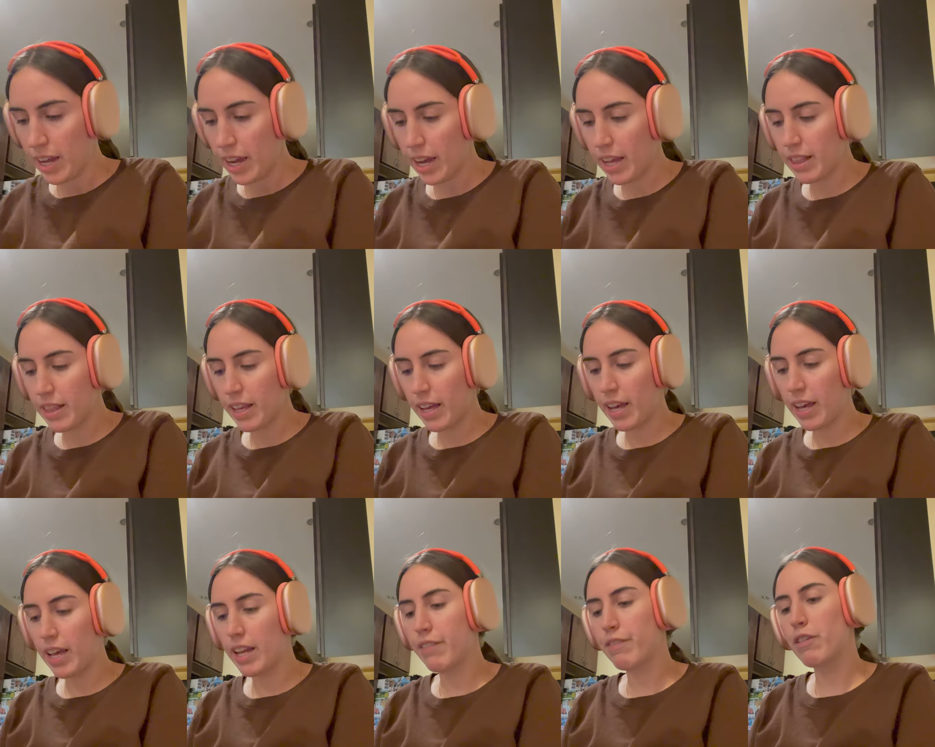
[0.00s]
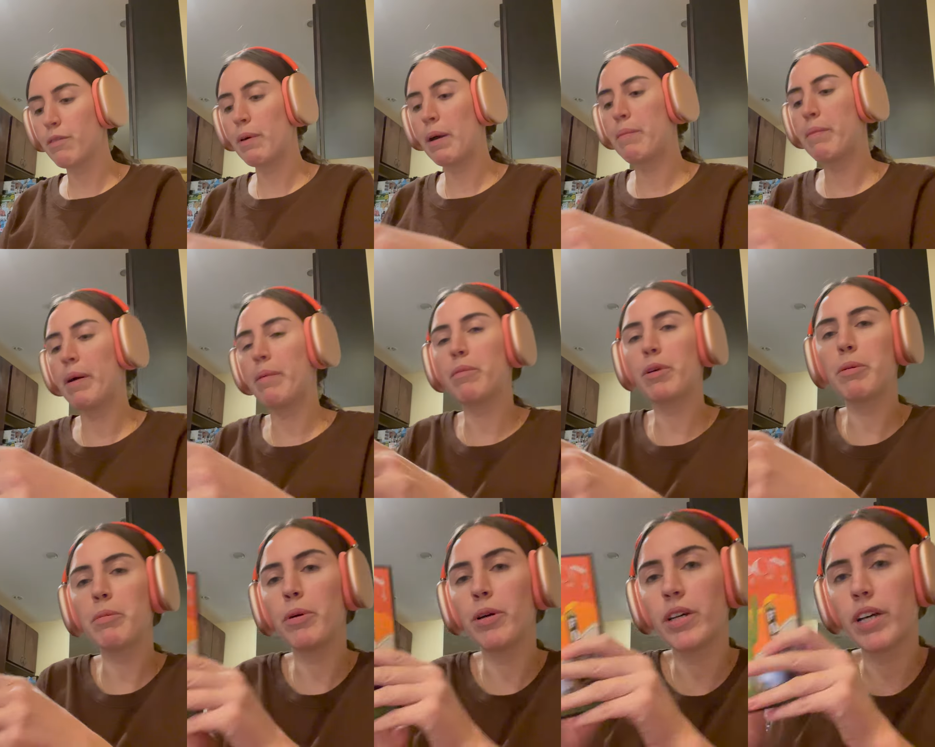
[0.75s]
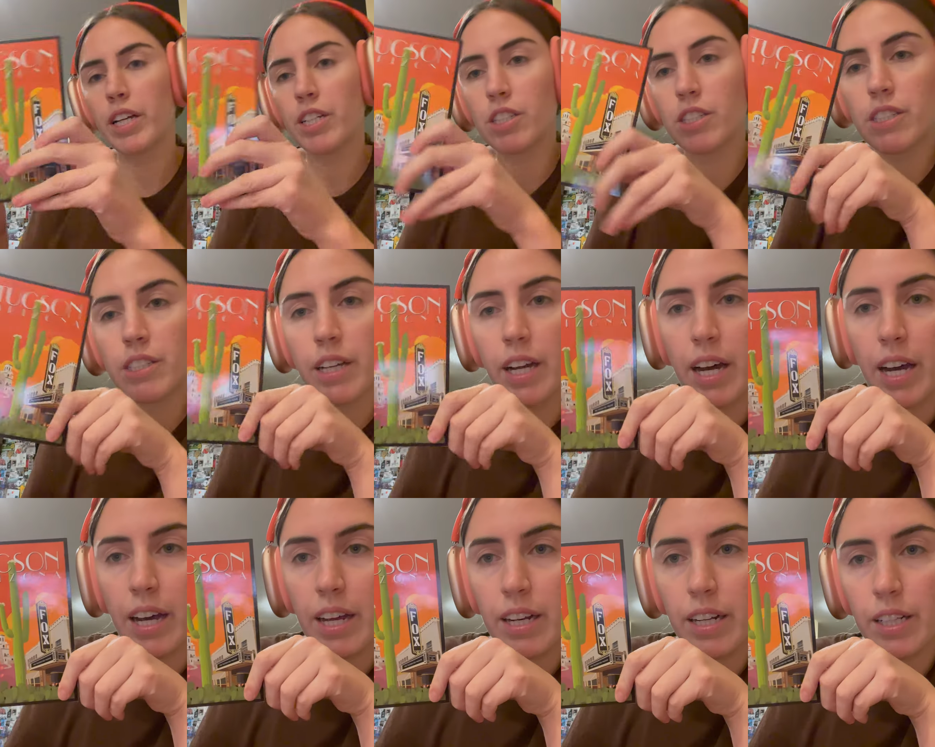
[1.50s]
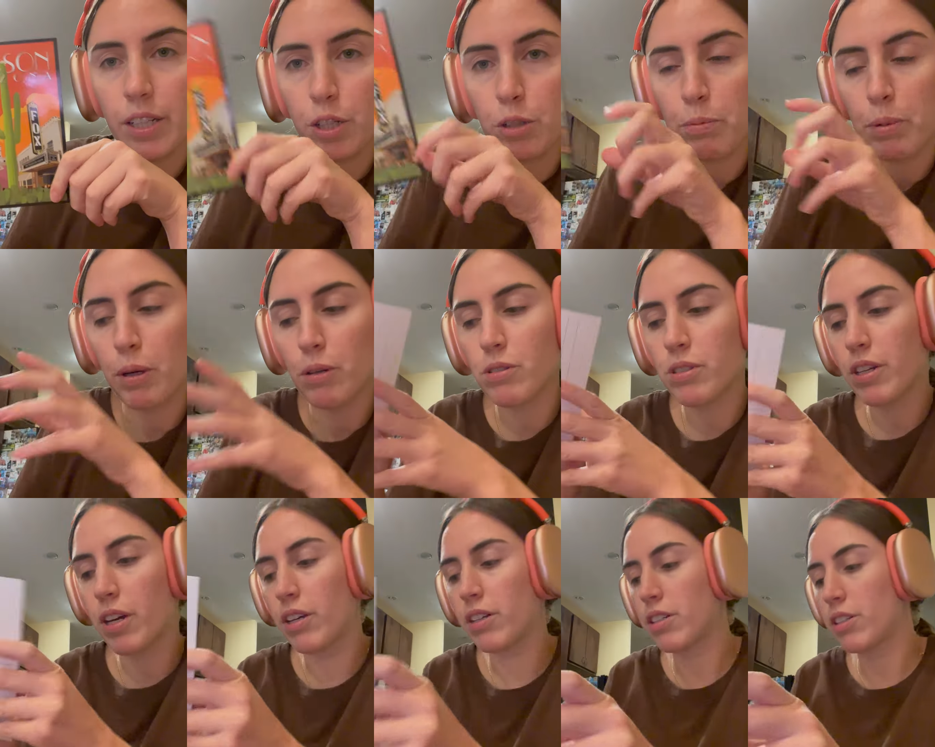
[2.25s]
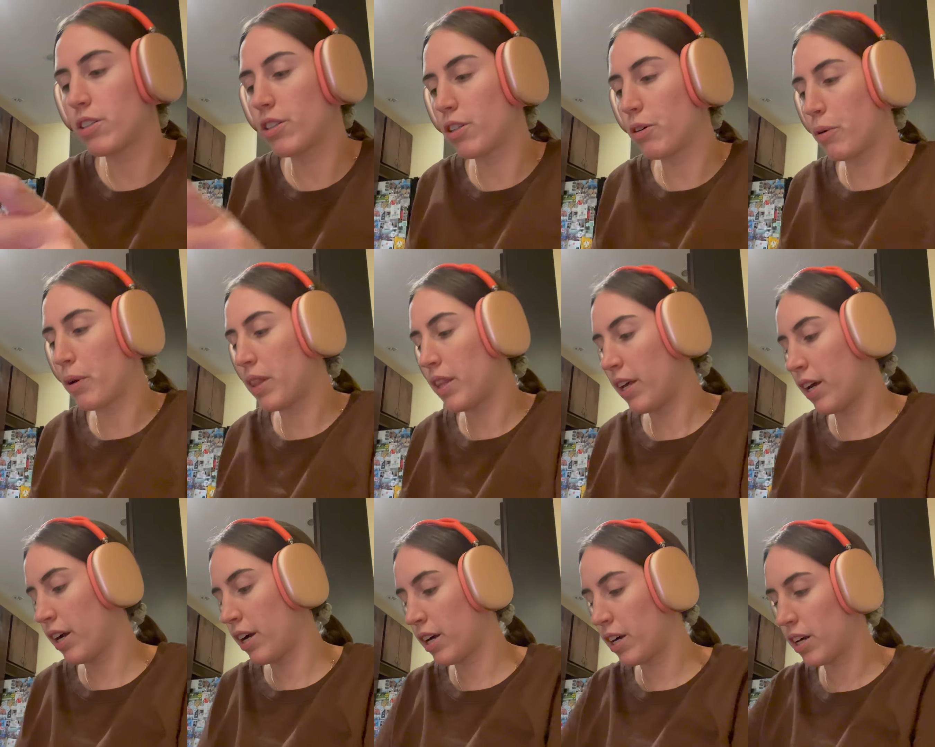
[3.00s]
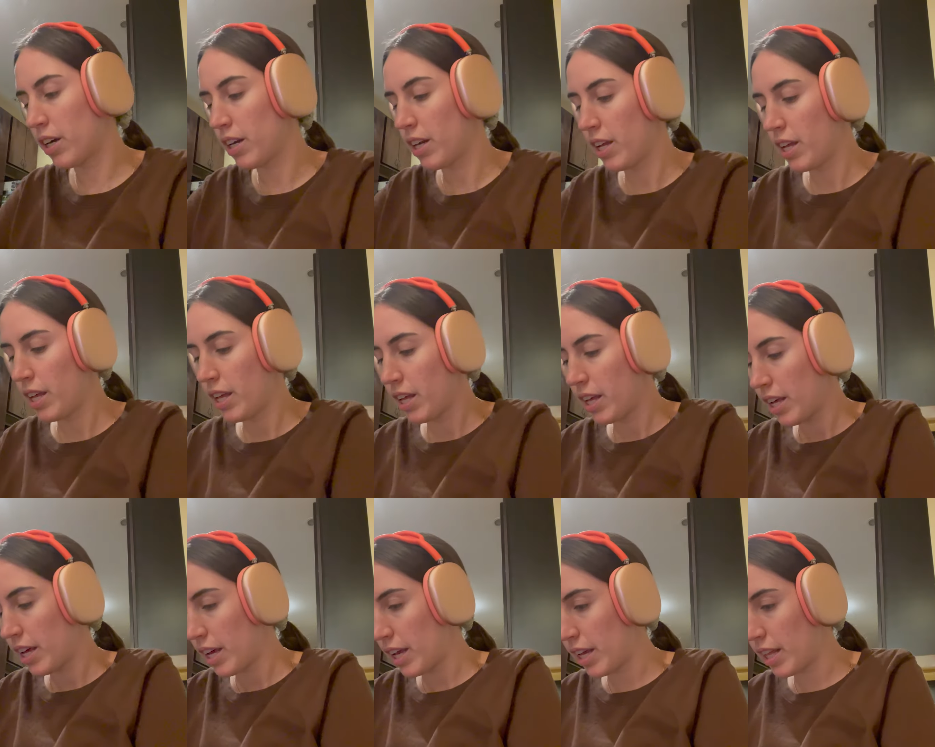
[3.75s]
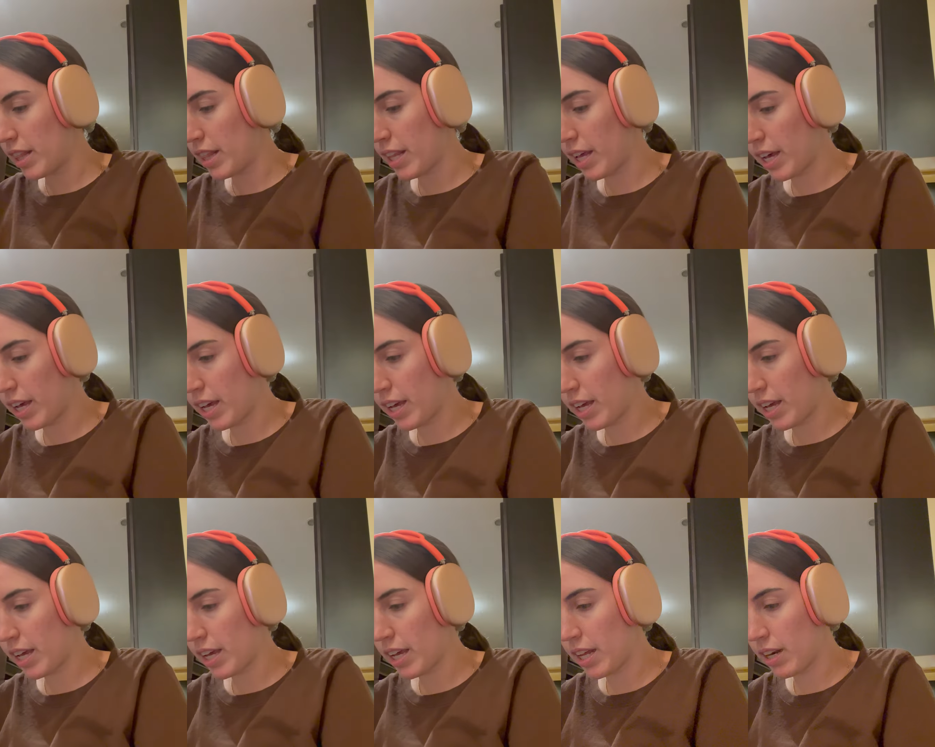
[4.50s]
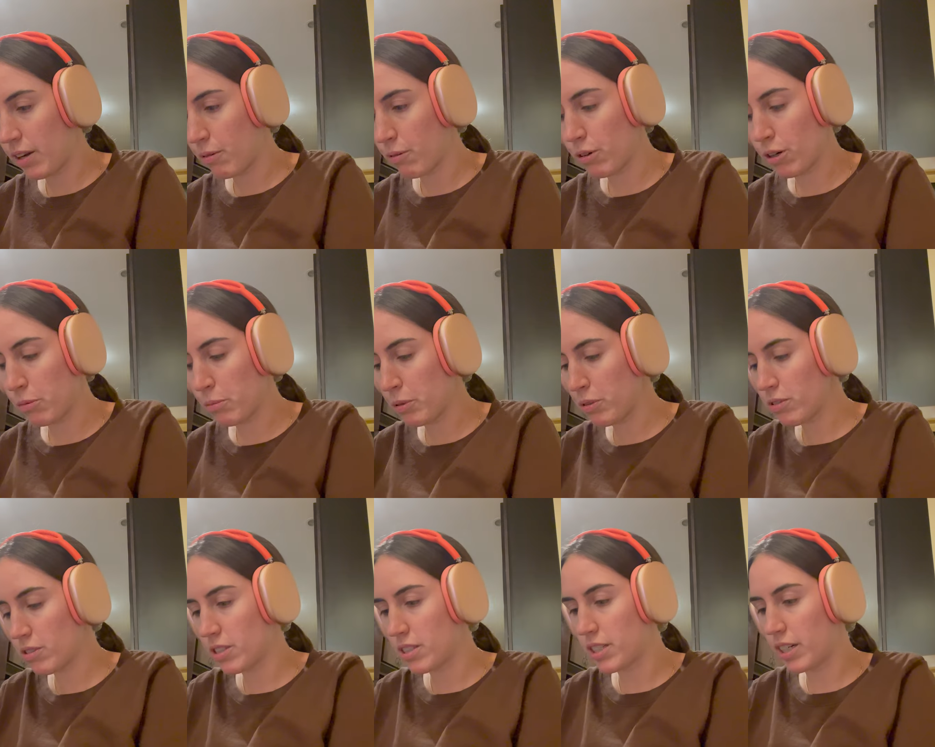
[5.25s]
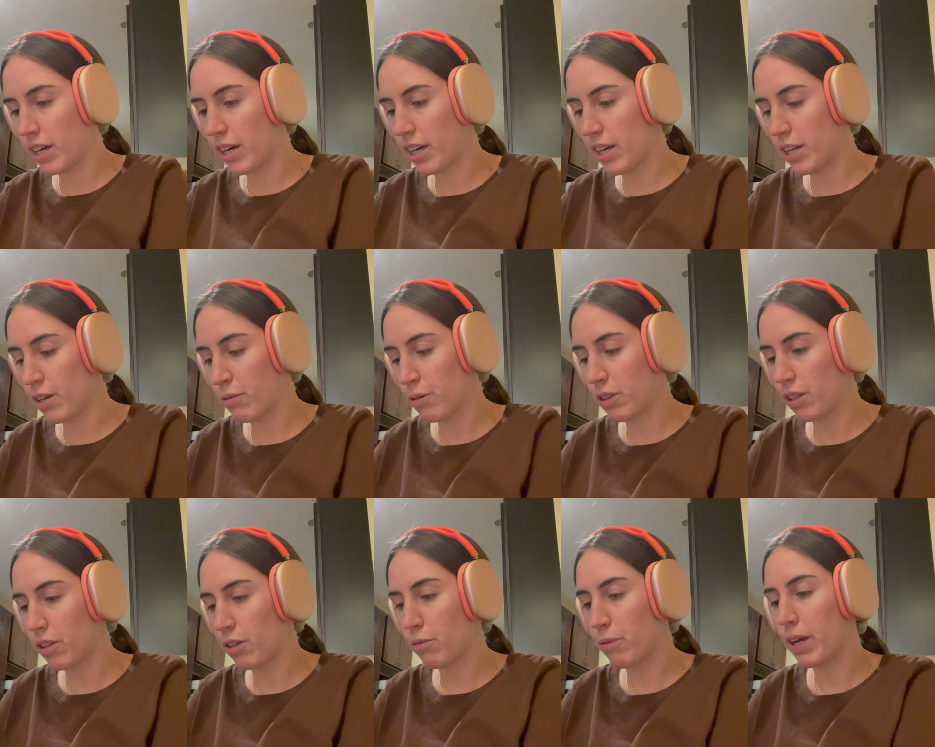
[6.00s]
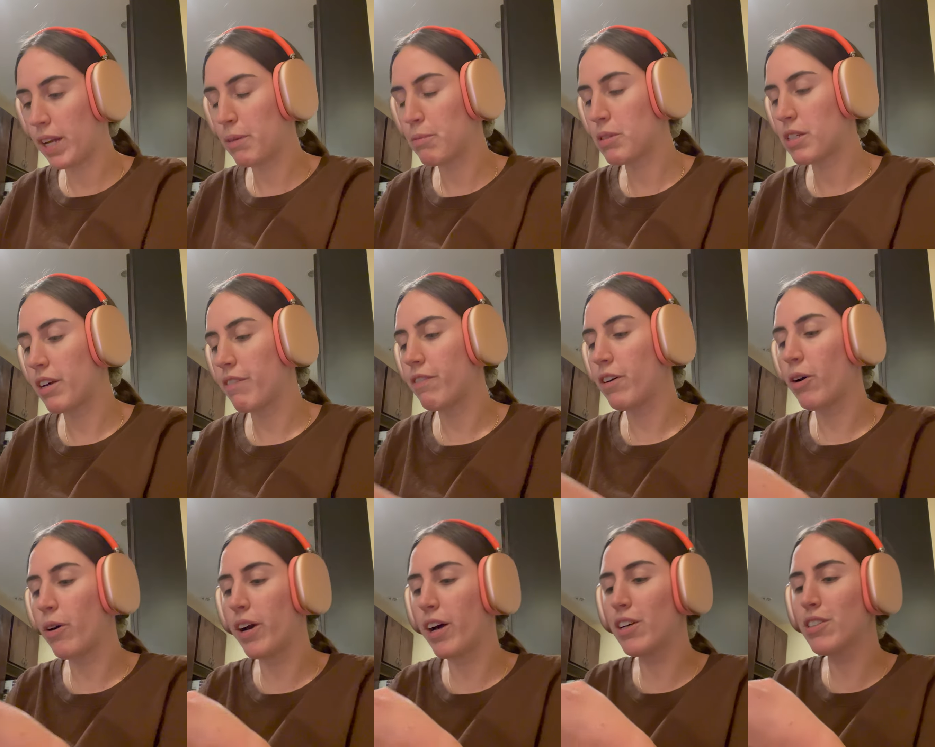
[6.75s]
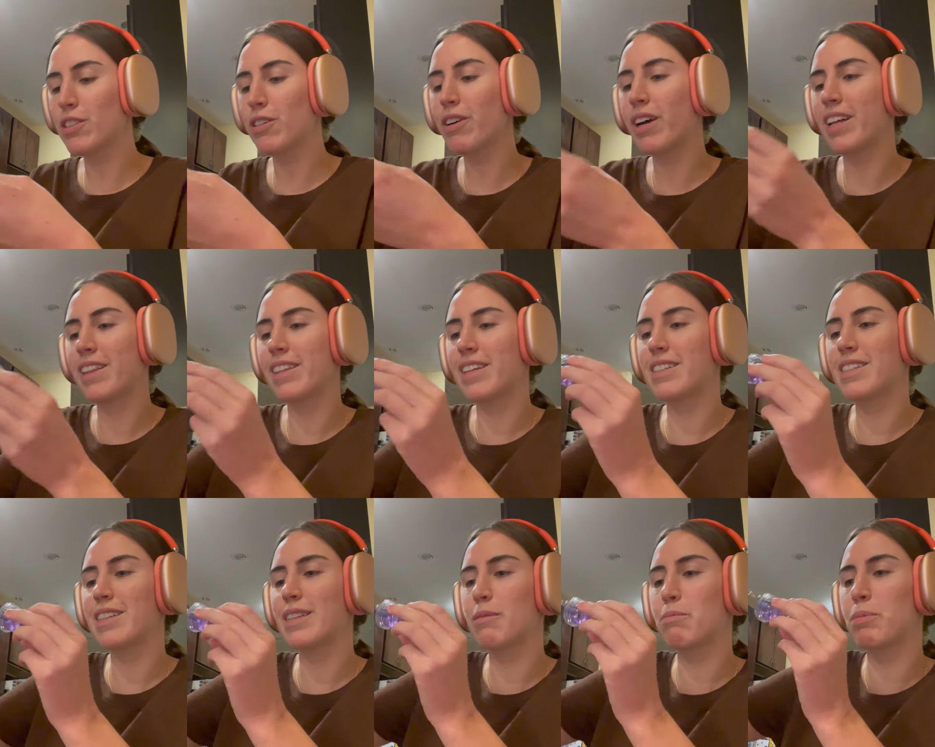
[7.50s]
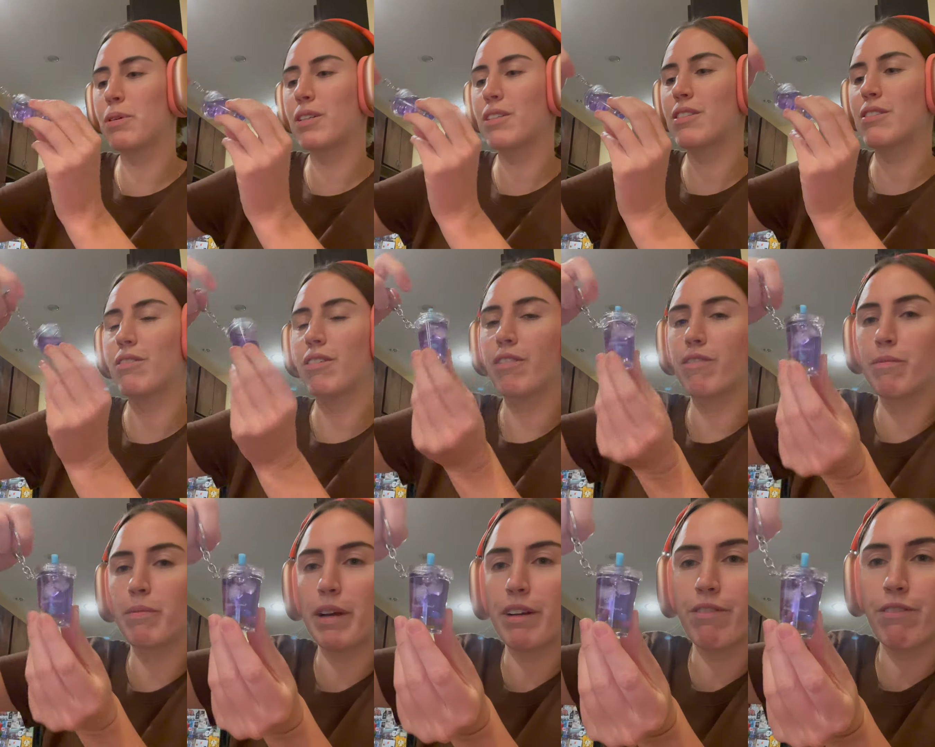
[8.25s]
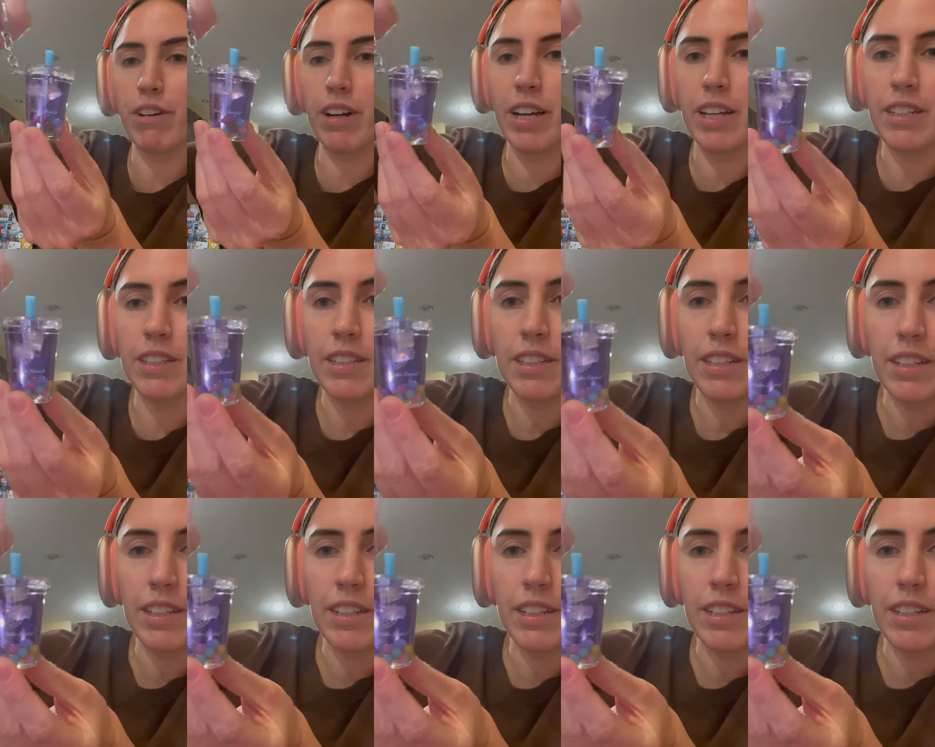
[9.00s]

And then for my memory book, I just got a little postcard to glue in there. And then we're almost done with all the random stuff. Oh, I also got this at the bookstore for my friend.